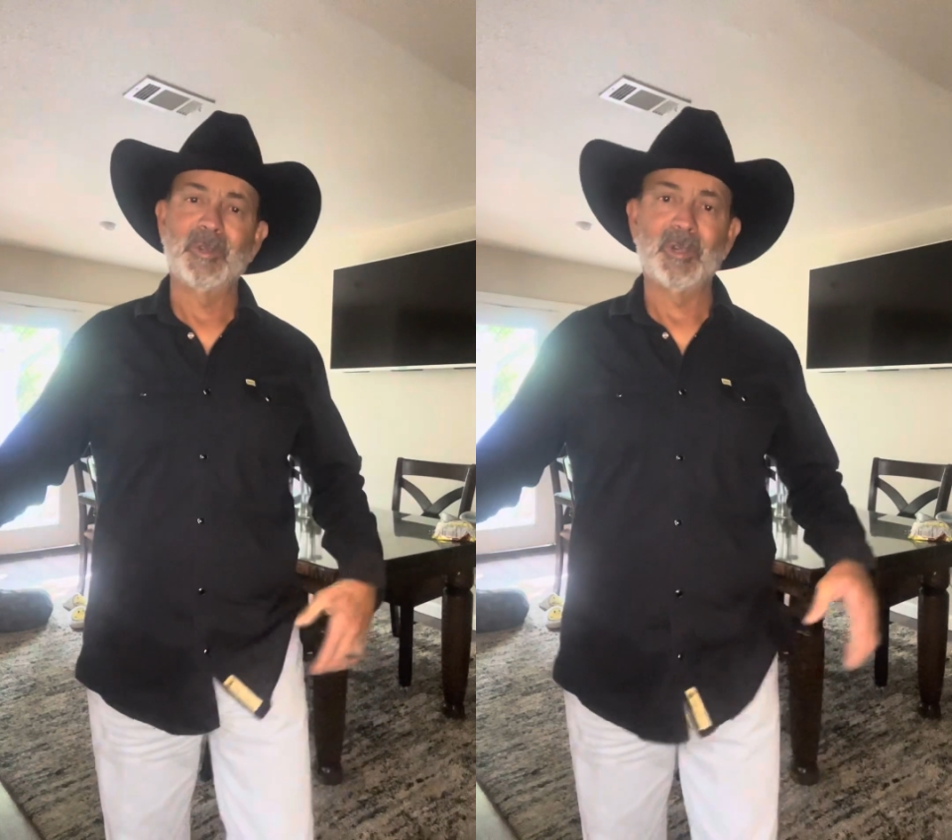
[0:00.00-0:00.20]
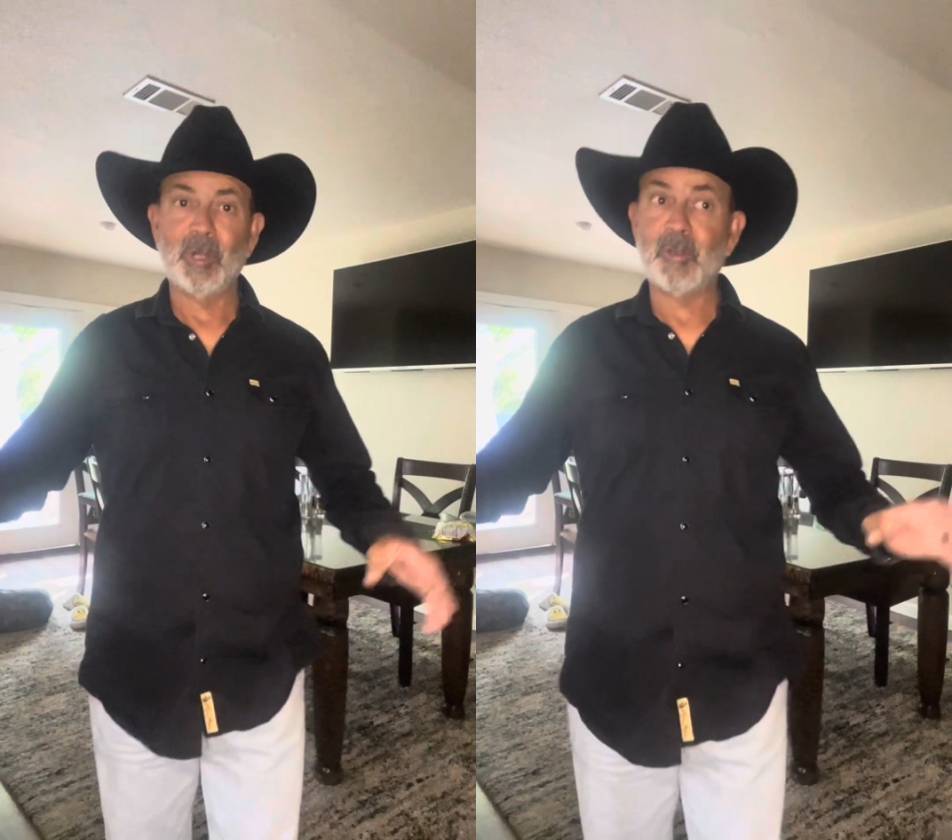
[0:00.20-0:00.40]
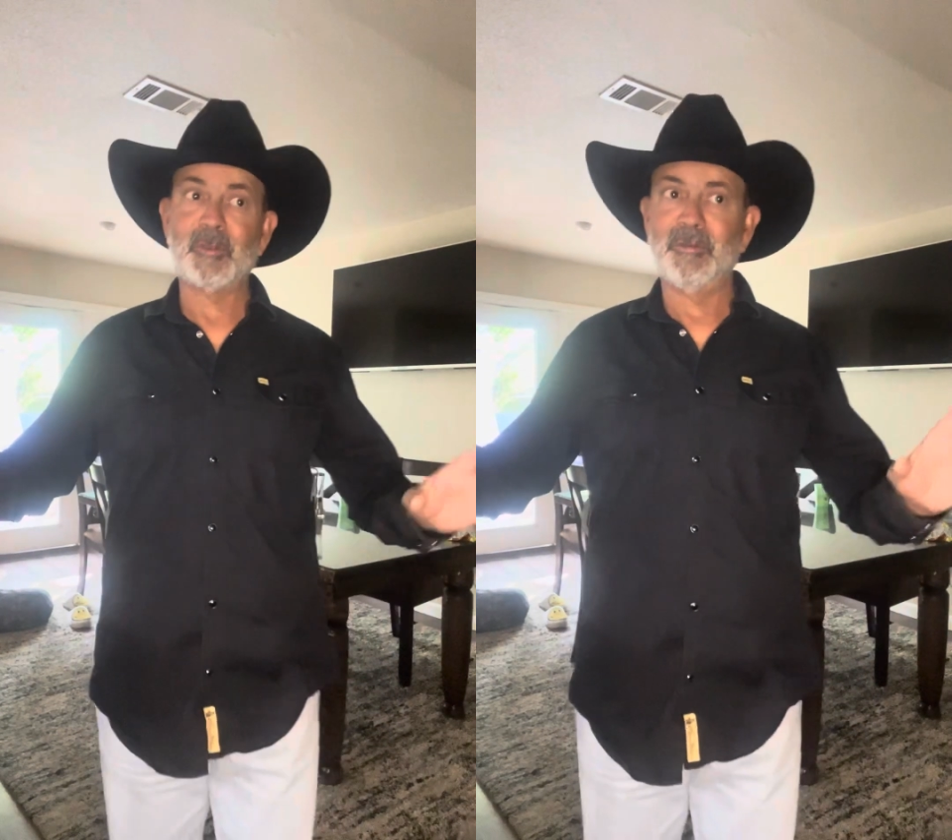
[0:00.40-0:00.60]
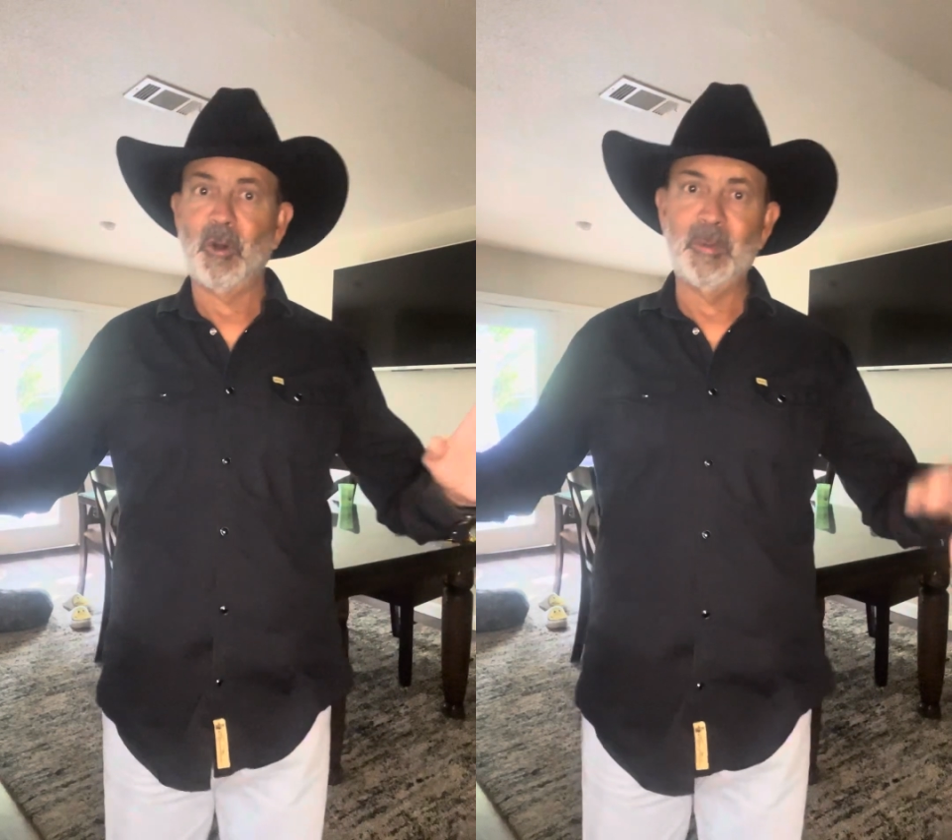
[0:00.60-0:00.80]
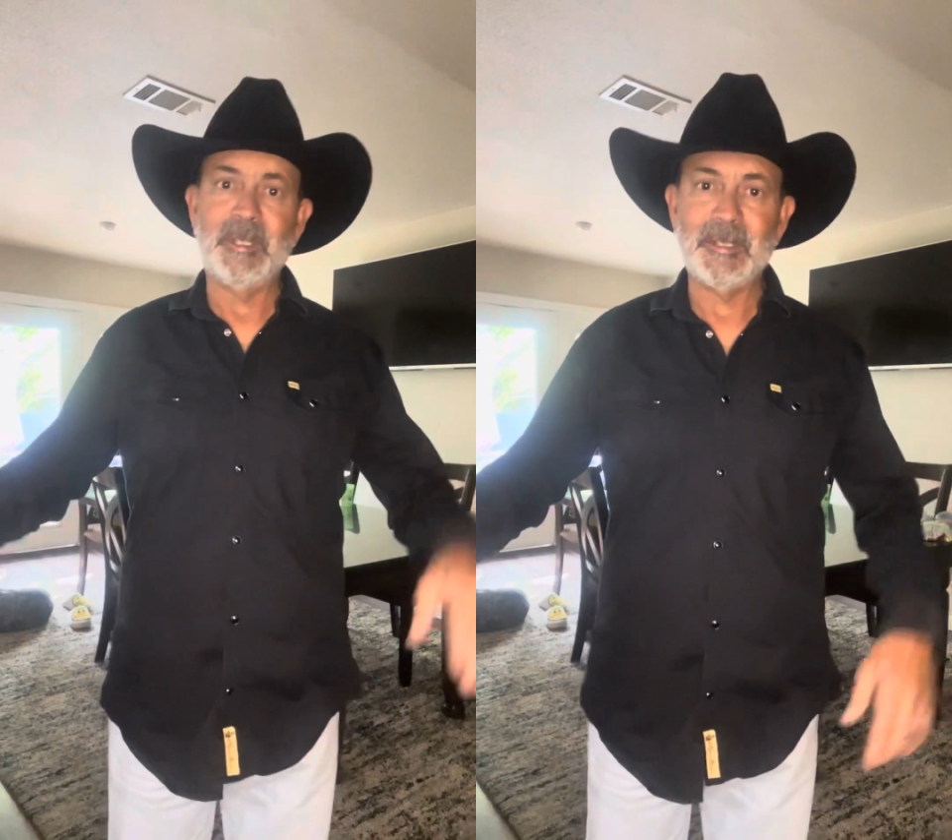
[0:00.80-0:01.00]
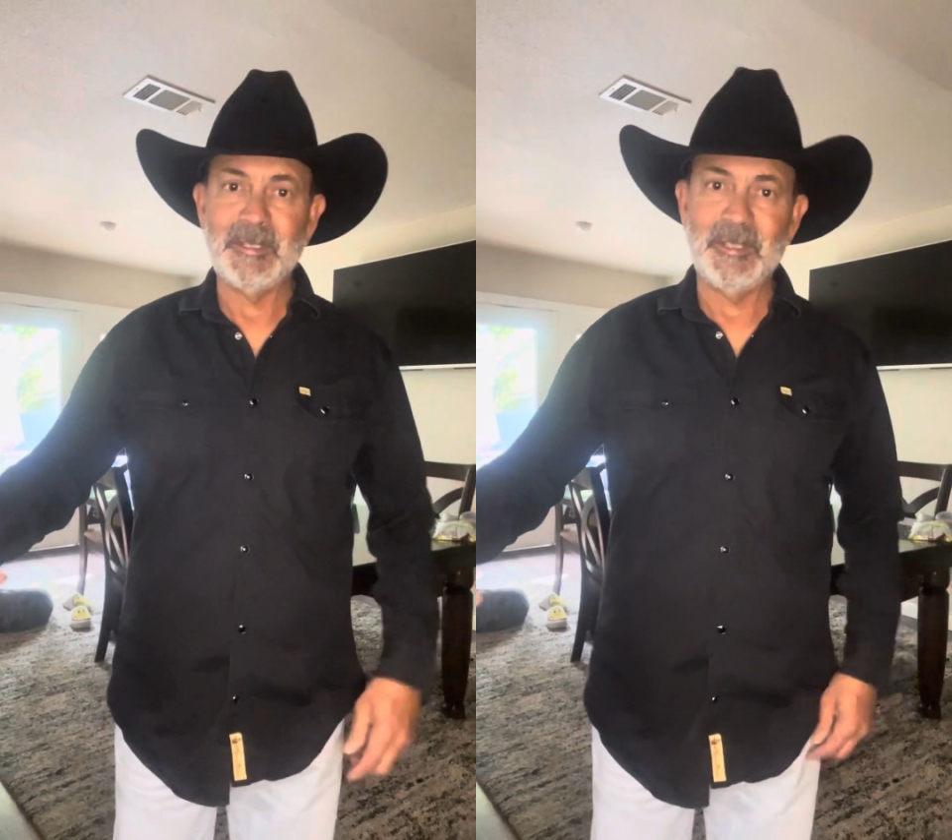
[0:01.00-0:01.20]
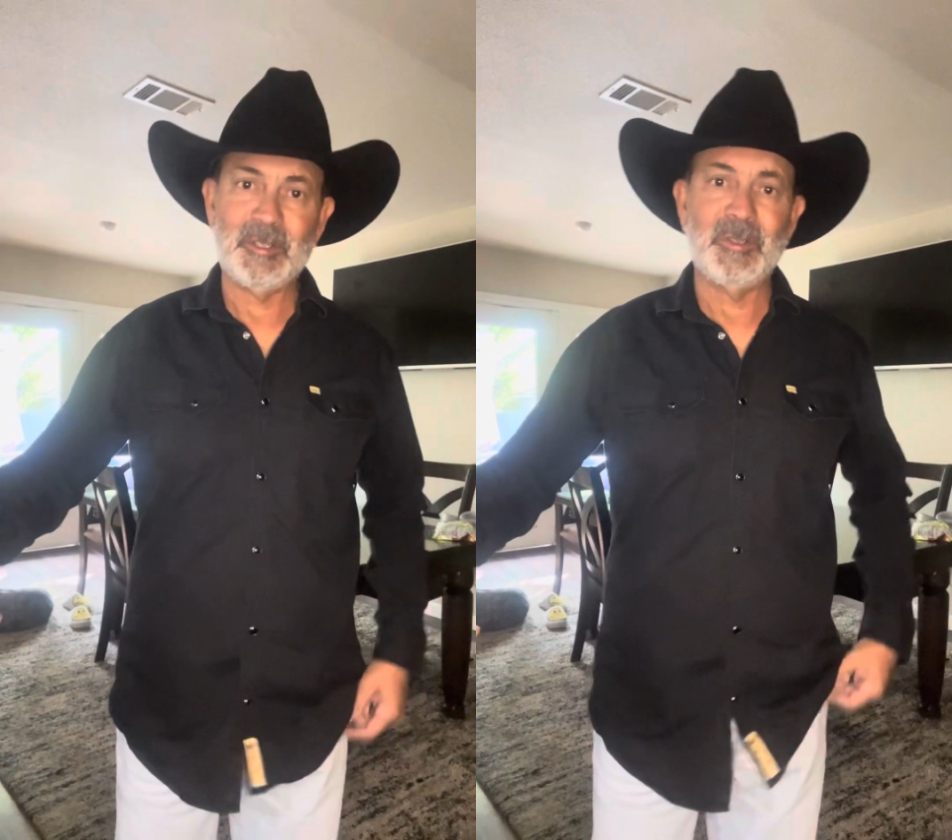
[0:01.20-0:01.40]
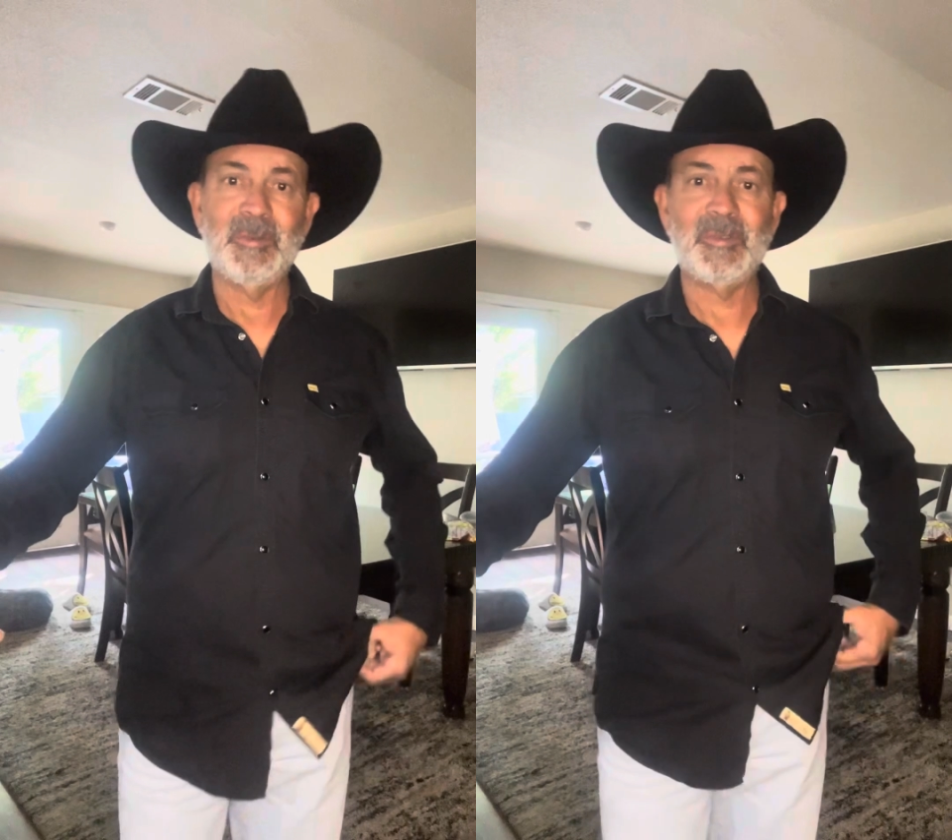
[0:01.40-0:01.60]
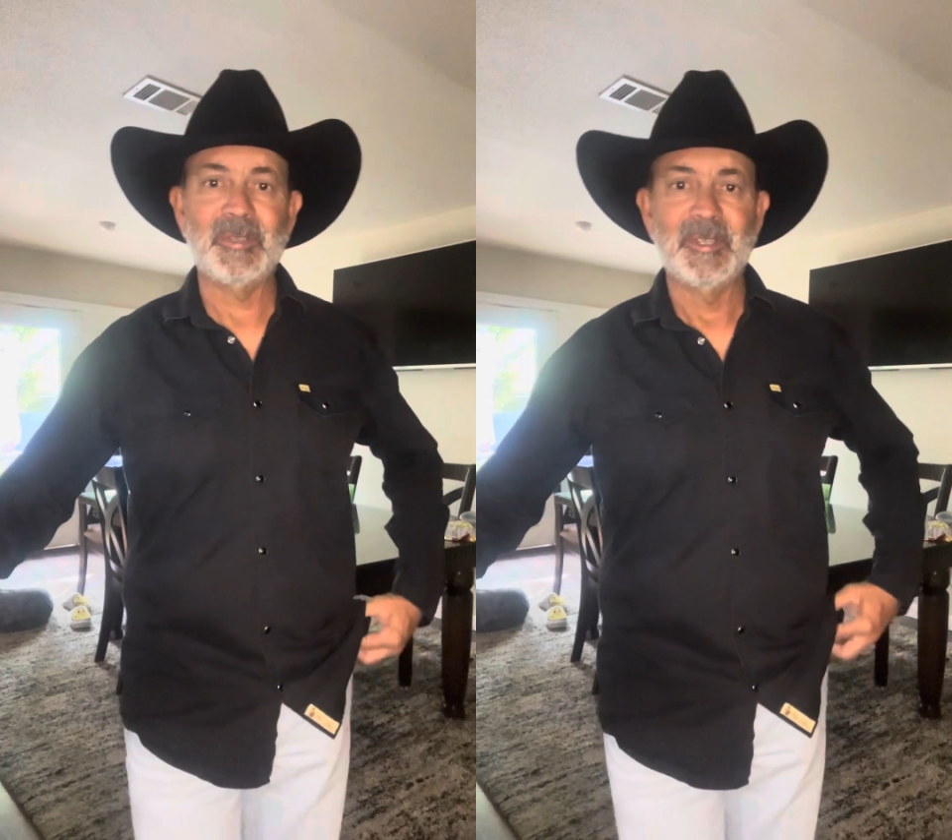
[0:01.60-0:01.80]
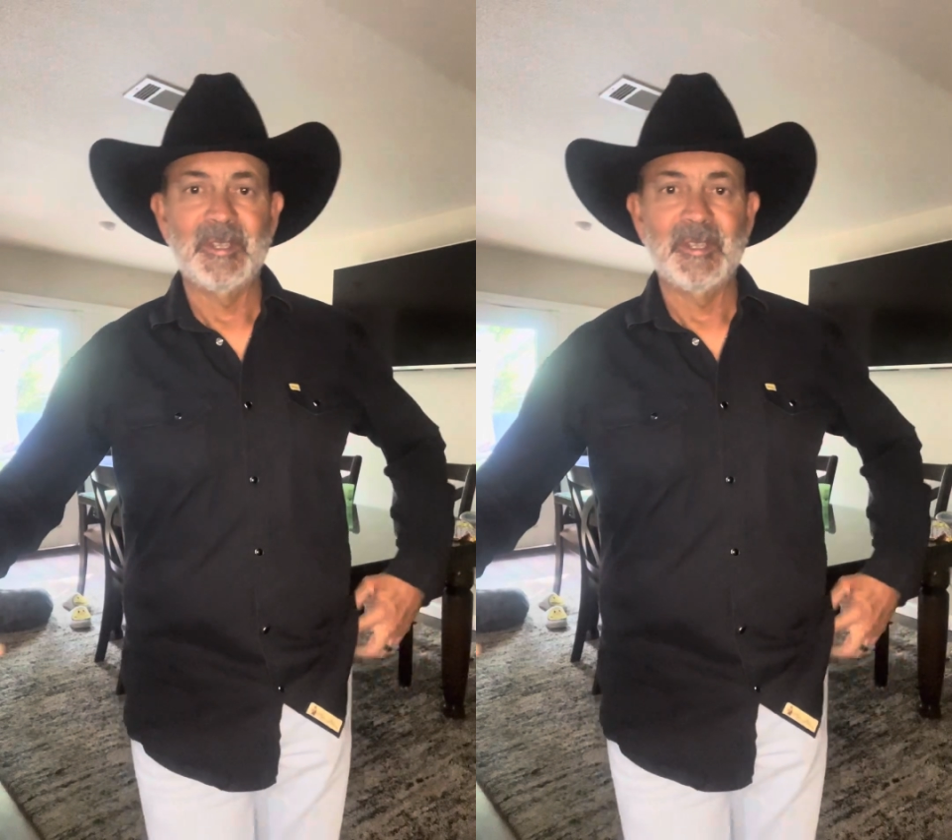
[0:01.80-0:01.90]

claustrophobia issues.